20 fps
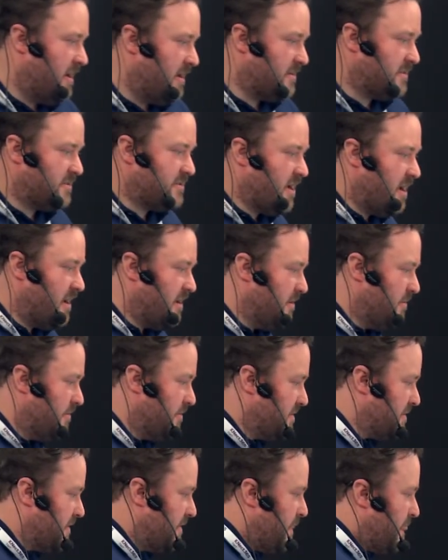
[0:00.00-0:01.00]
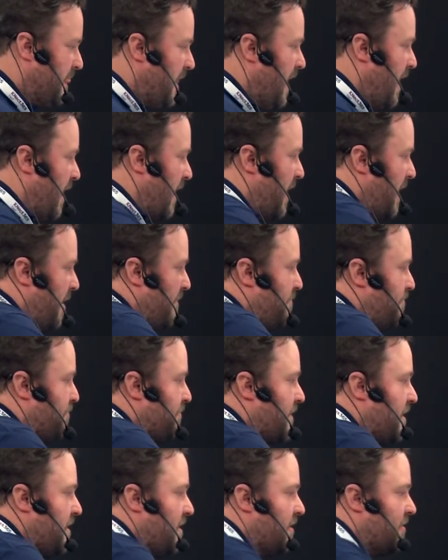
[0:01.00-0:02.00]
Star-Lord.
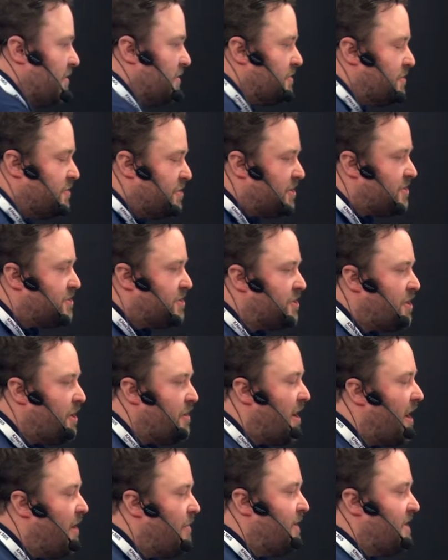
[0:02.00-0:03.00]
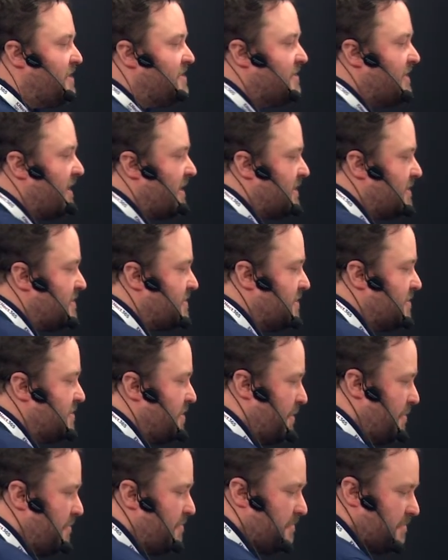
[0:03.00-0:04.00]
Just to show how easy that is to
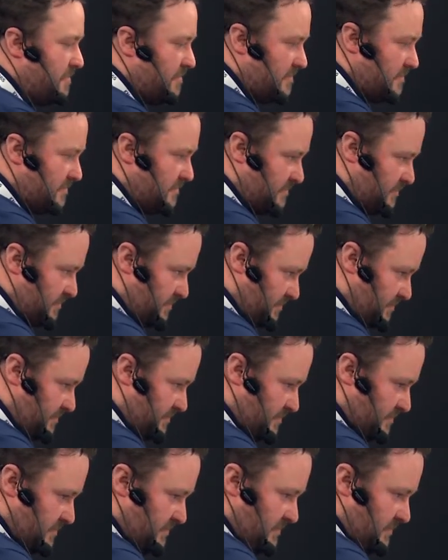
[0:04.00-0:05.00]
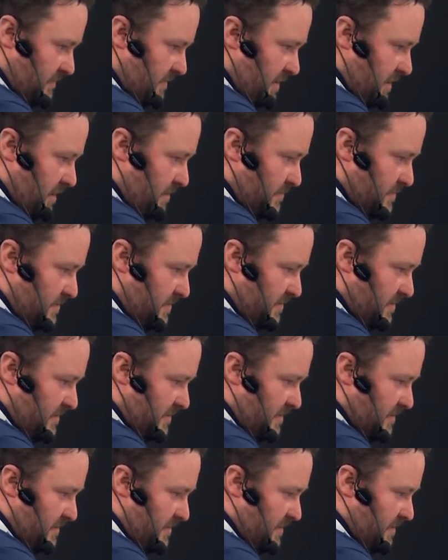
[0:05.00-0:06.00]
do. Oops.
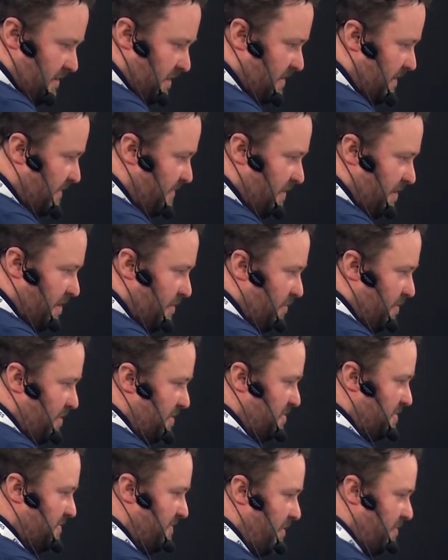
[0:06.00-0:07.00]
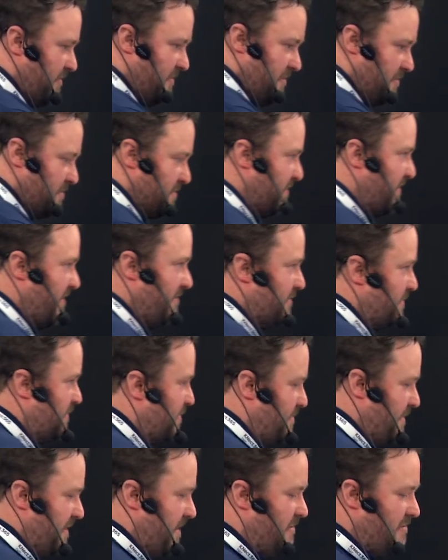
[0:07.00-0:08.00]
I definitely don't want you to vote for your favorite
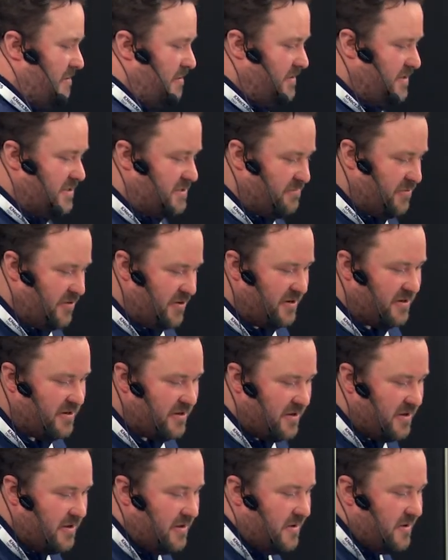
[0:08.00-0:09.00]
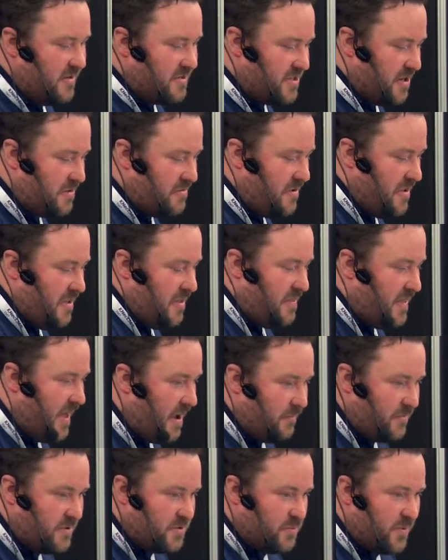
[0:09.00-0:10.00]
superhero at this point. So
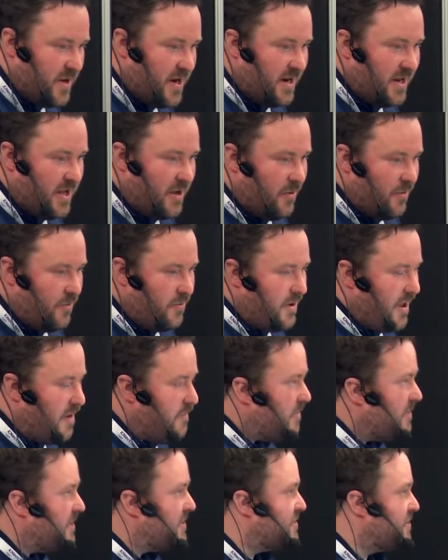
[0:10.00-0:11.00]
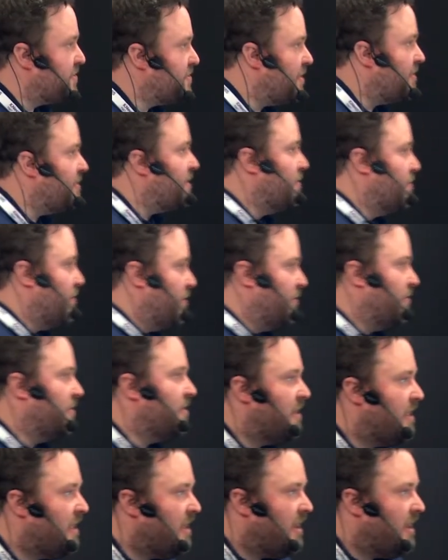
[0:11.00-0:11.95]
that was really all I wanted to show you all,